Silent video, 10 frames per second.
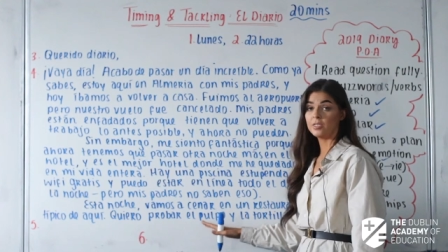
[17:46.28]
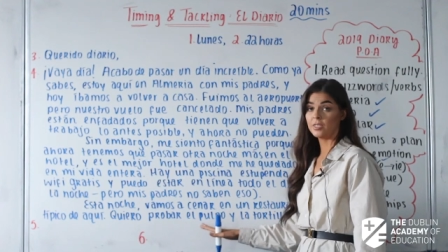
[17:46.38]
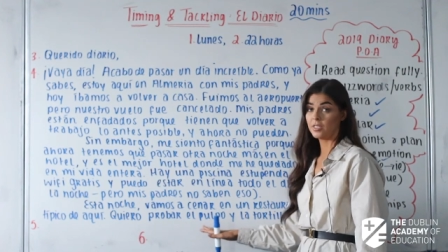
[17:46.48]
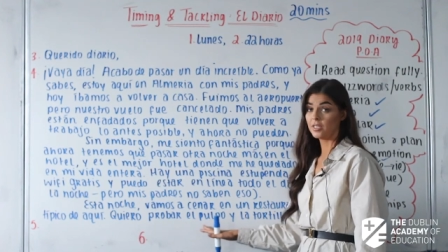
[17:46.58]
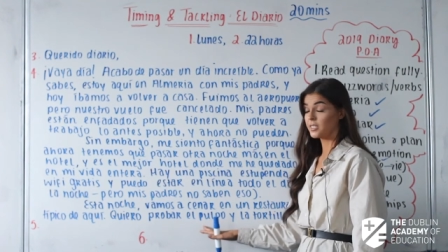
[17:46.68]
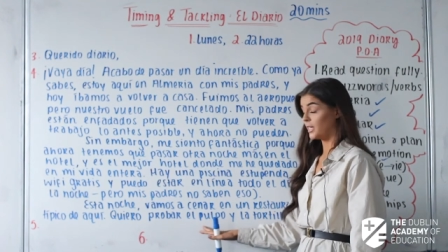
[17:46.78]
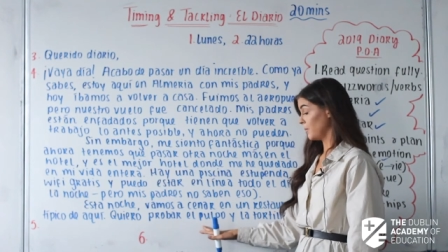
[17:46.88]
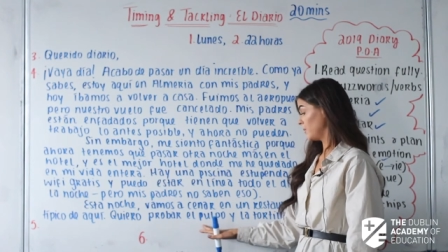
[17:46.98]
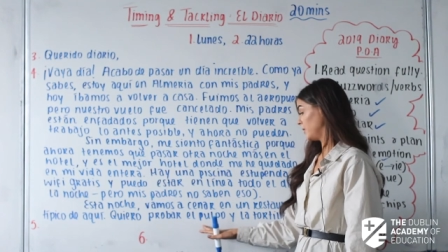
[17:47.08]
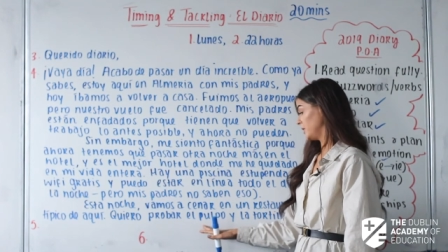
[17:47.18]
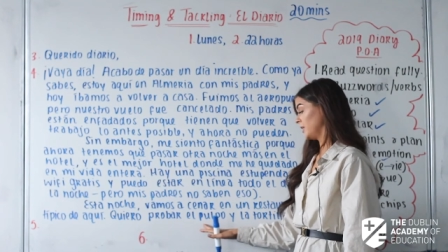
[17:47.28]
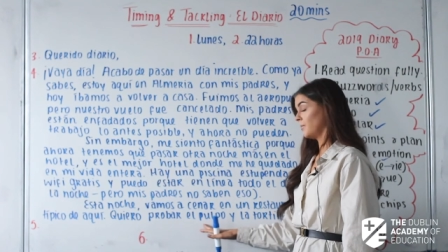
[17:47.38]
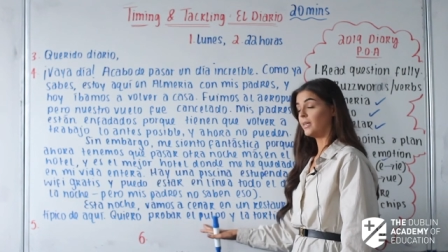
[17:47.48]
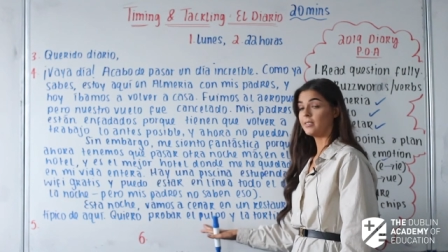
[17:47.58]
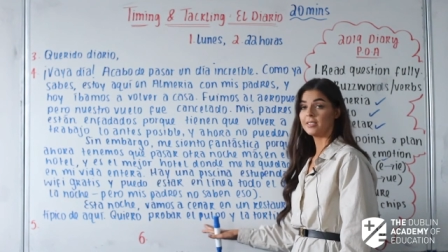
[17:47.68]
is disgusting, but it
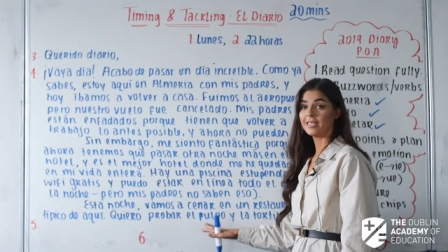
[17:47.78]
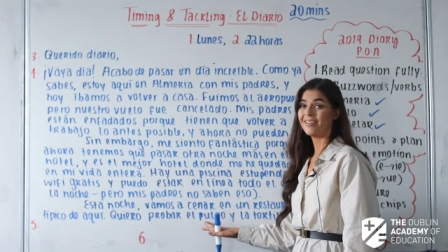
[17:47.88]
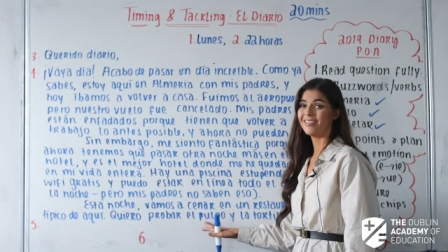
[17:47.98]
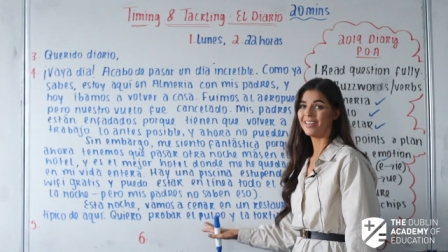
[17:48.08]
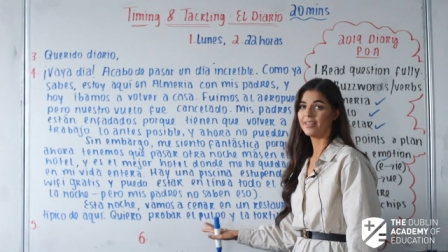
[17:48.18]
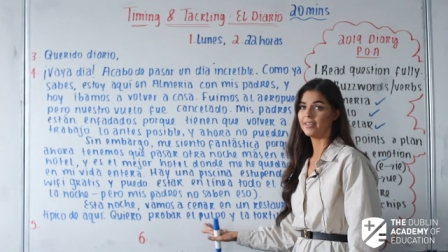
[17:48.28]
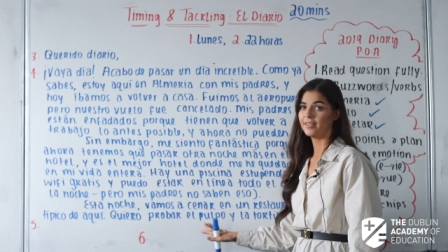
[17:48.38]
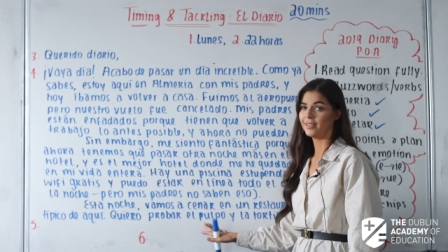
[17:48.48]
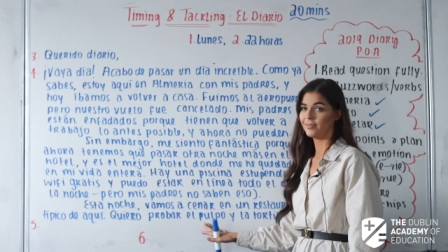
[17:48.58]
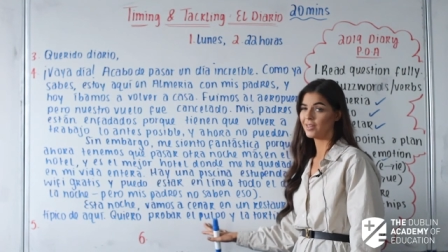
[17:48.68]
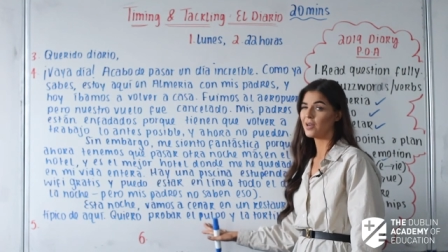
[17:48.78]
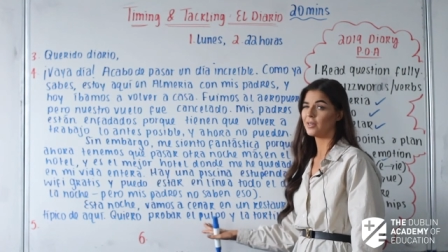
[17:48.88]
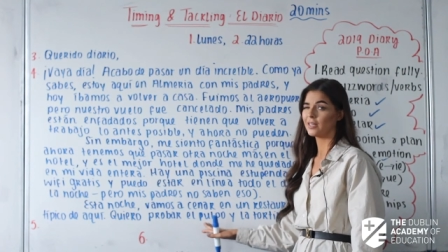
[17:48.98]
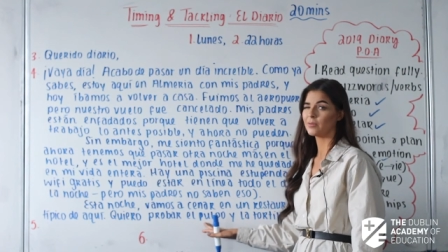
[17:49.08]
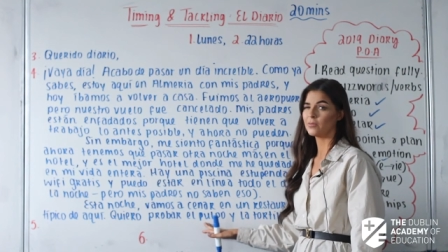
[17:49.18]
makes it sound like you know a
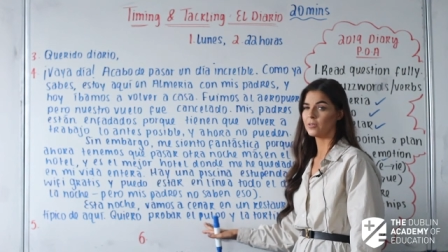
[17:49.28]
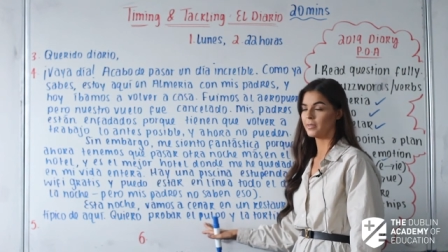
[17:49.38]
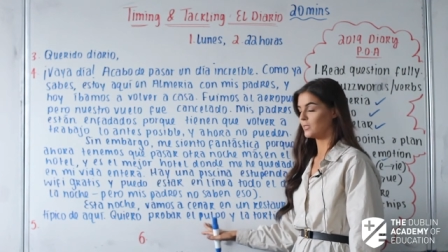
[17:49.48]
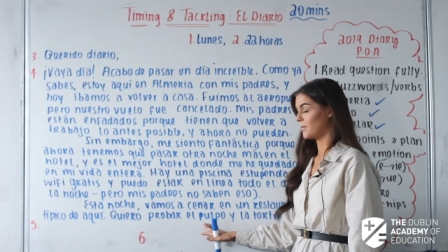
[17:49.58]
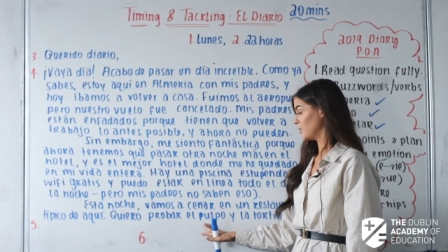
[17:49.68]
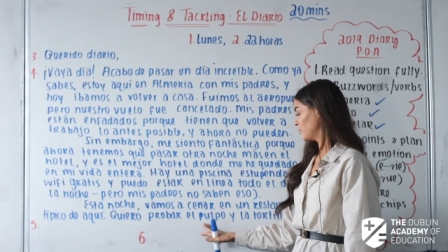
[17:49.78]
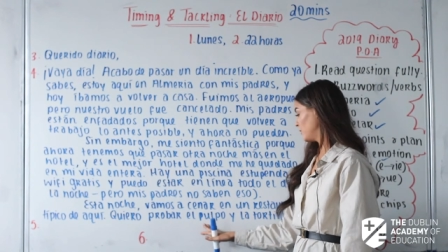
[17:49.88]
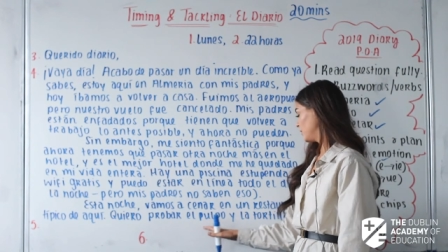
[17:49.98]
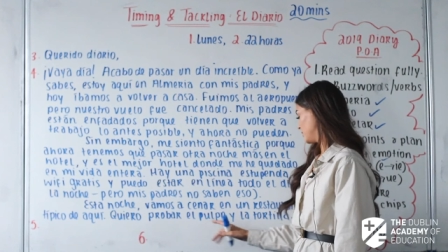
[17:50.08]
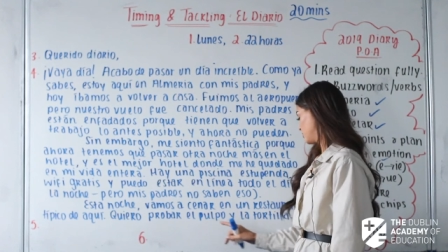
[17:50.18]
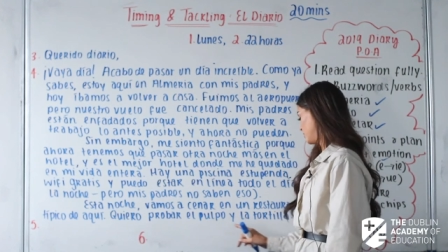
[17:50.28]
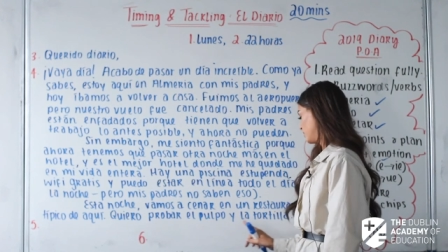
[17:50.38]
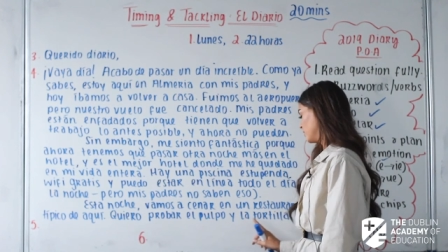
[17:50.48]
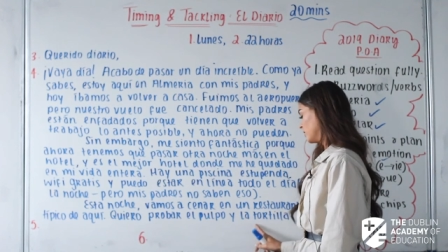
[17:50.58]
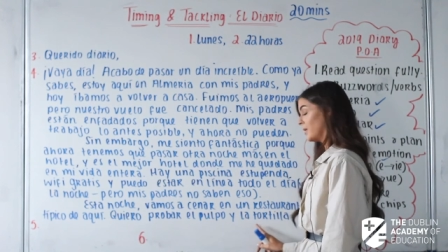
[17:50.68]
little bit more about Spanish food than just
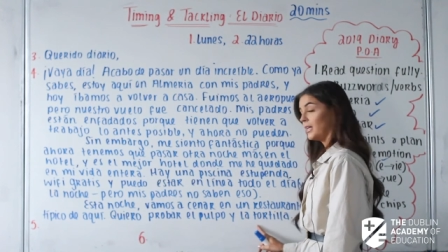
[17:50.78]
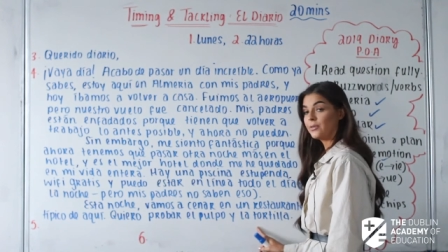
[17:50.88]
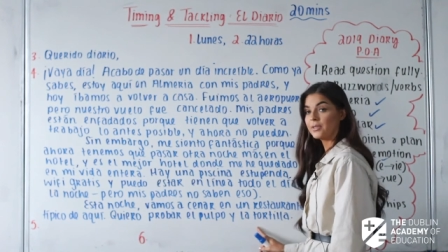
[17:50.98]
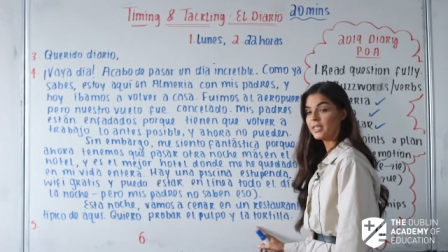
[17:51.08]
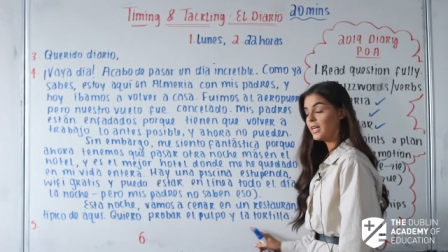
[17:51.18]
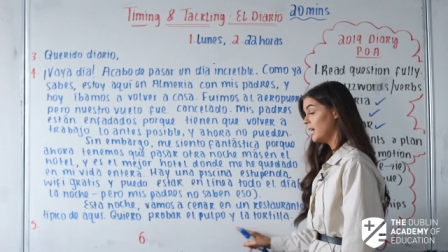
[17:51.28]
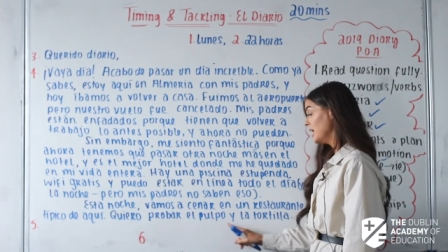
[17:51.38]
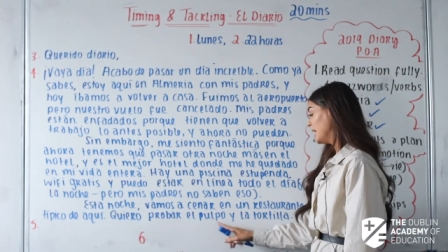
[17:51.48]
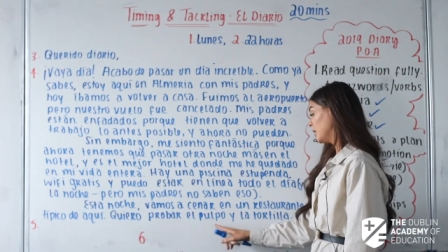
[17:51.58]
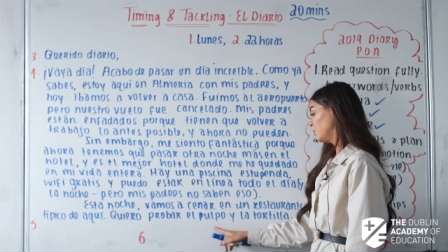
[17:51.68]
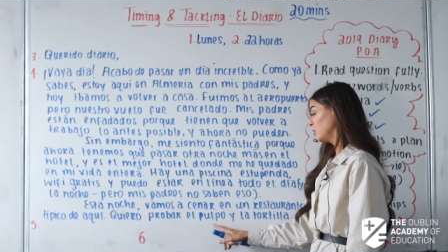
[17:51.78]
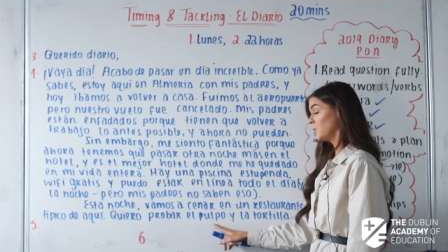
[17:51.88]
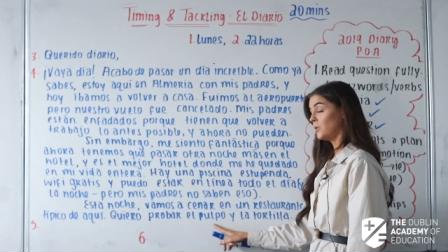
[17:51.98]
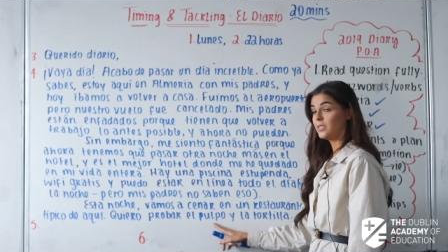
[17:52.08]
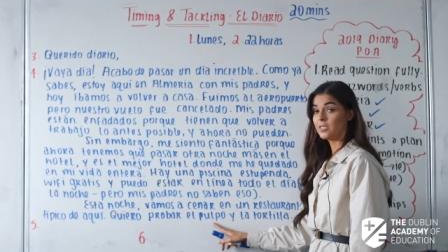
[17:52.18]
mm. talking about la tortilla. El
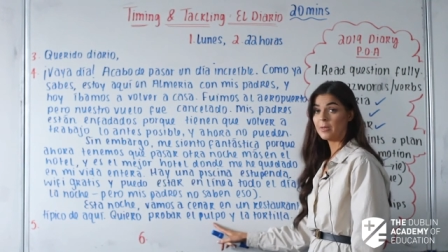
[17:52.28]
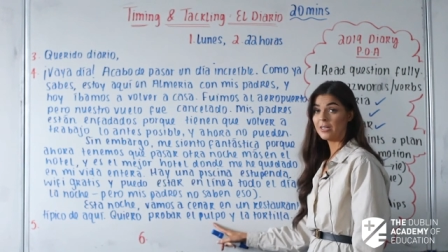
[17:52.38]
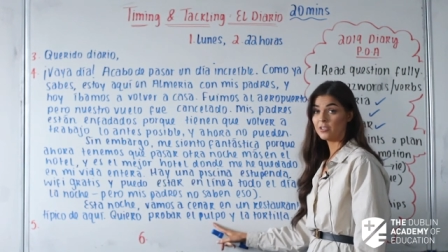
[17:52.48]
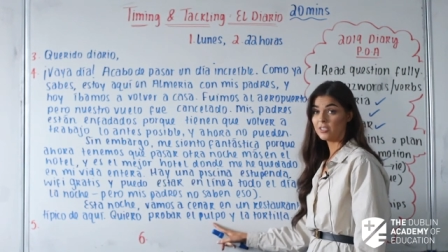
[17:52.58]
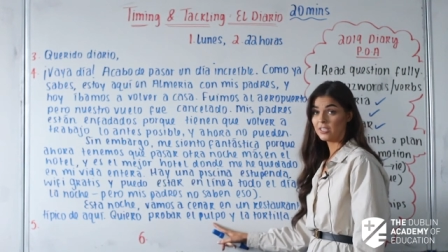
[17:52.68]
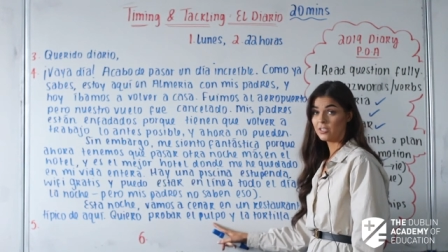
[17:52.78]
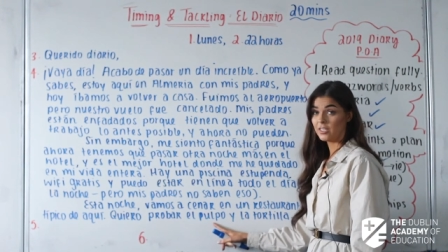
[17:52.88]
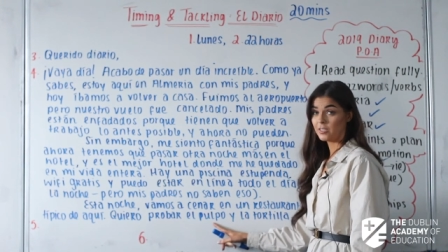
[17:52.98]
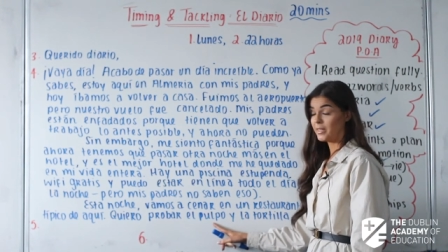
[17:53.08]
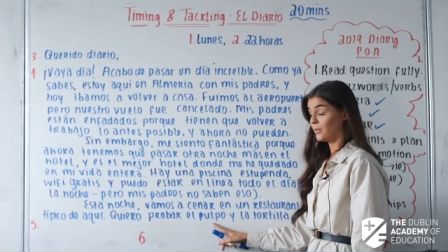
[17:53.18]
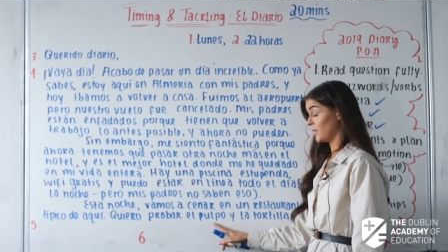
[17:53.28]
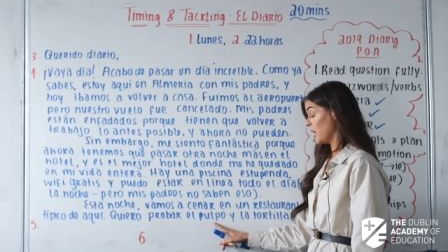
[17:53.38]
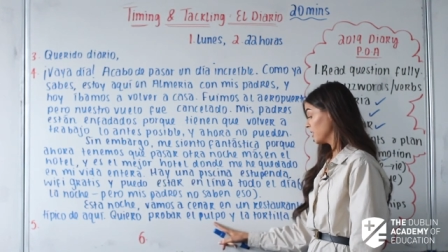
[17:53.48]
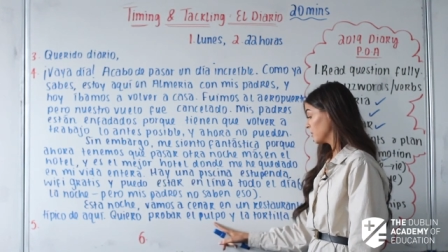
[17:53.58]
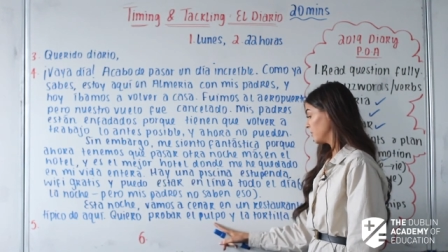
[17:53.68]
pulpo is a Spanish dish that's made with
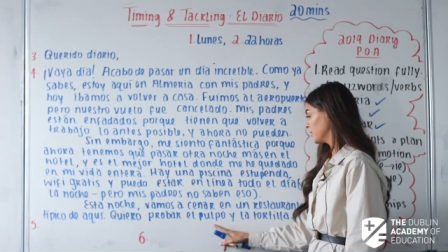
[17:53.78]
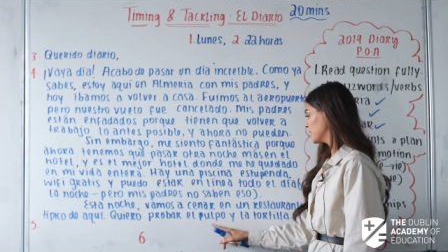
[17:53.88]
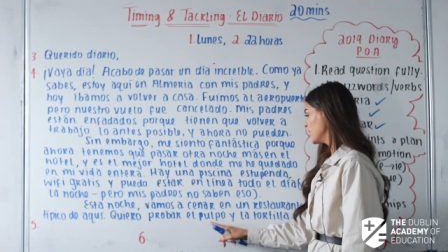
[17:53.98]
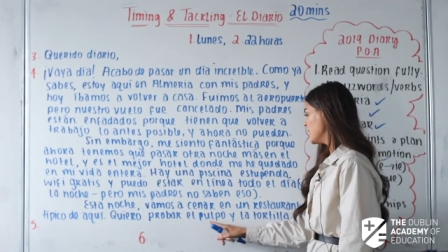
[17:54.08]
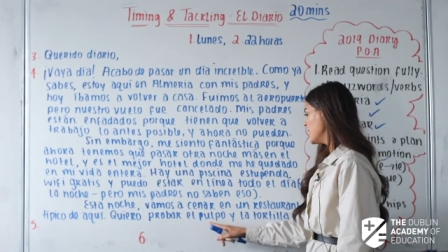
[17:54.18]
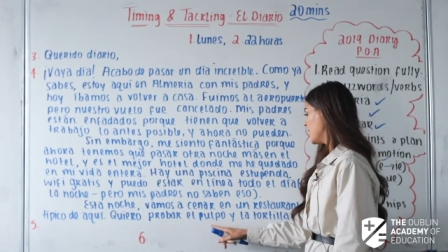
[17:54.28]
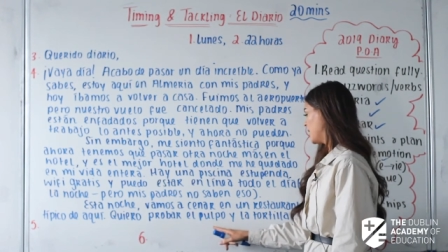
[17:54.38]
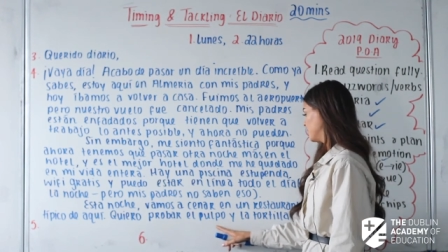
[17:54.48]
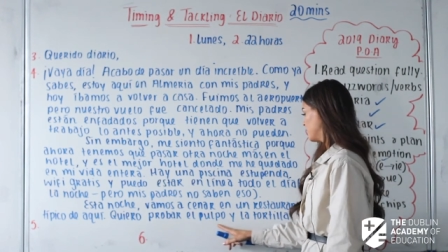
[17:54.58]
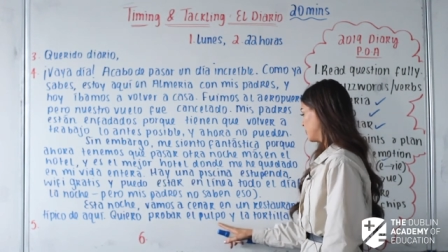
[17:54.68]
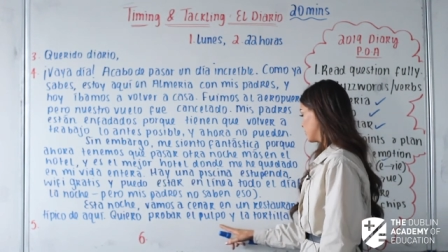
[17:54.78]
octopus. Um, so I